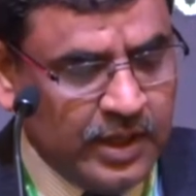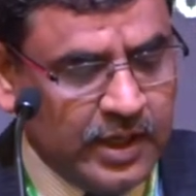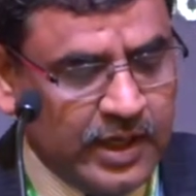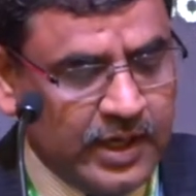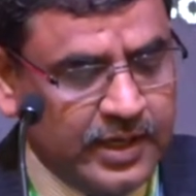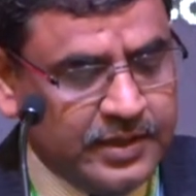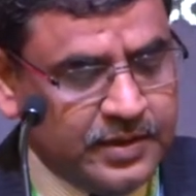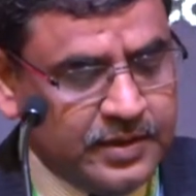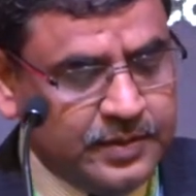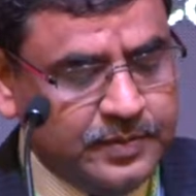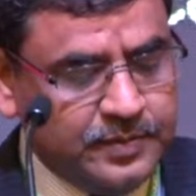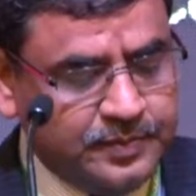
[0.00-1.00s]
And
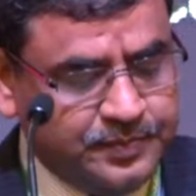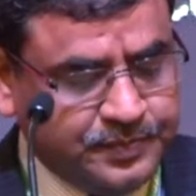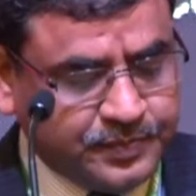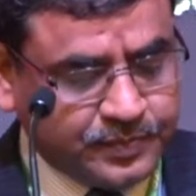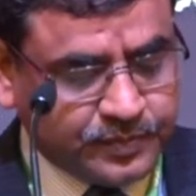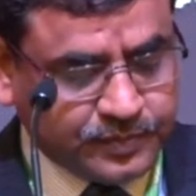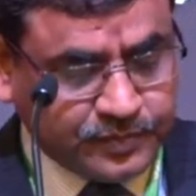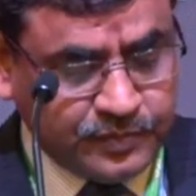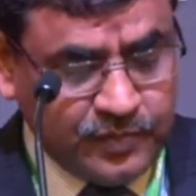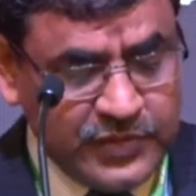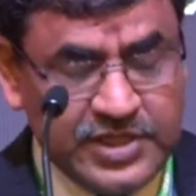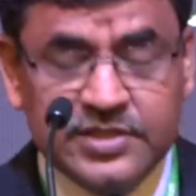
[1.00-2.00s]

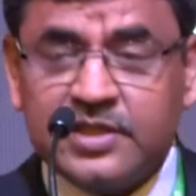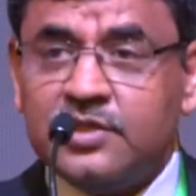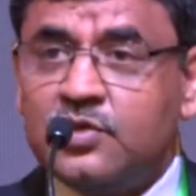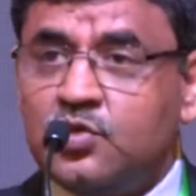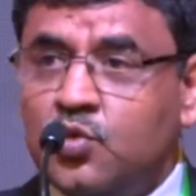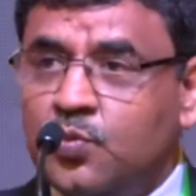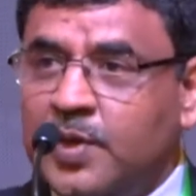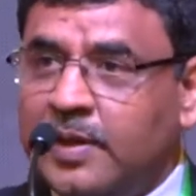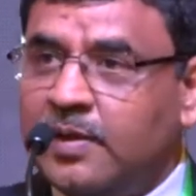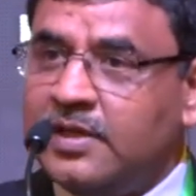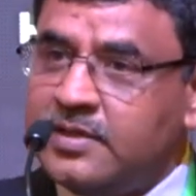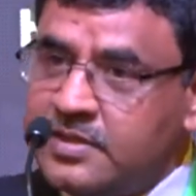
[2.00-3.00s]
these are the two prime,
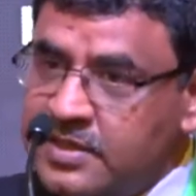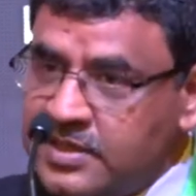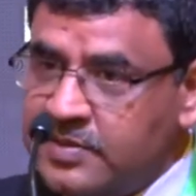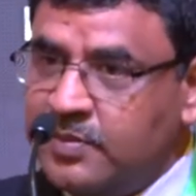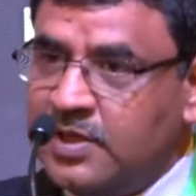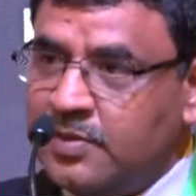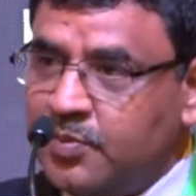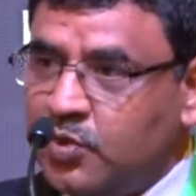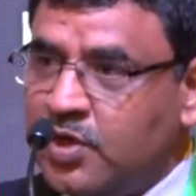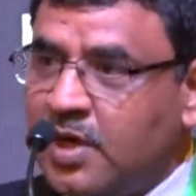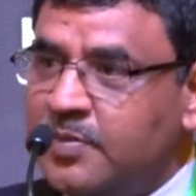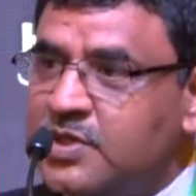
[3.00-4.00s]
and the similar
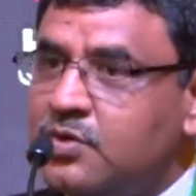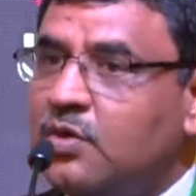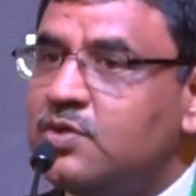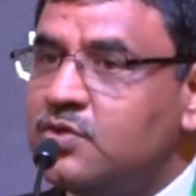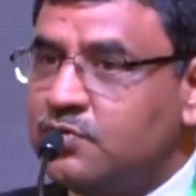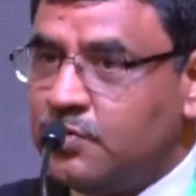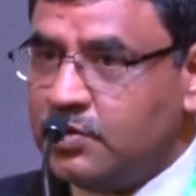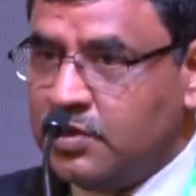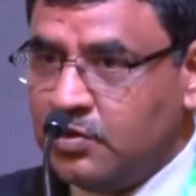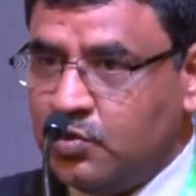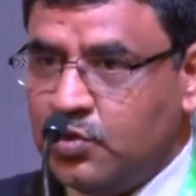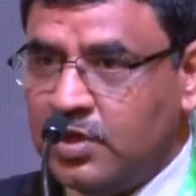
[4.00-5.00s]
program is also for the
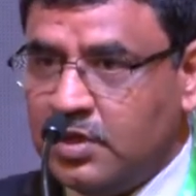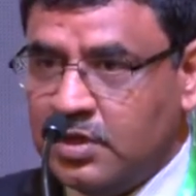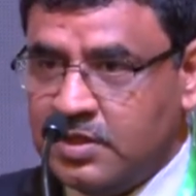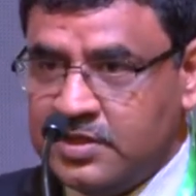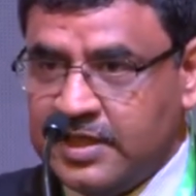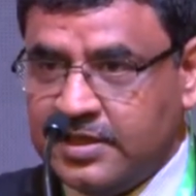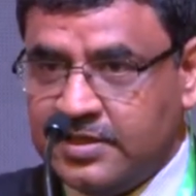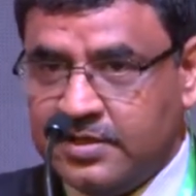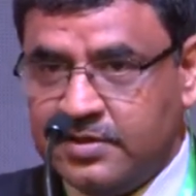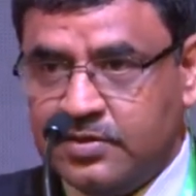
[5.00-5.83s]
rural sector.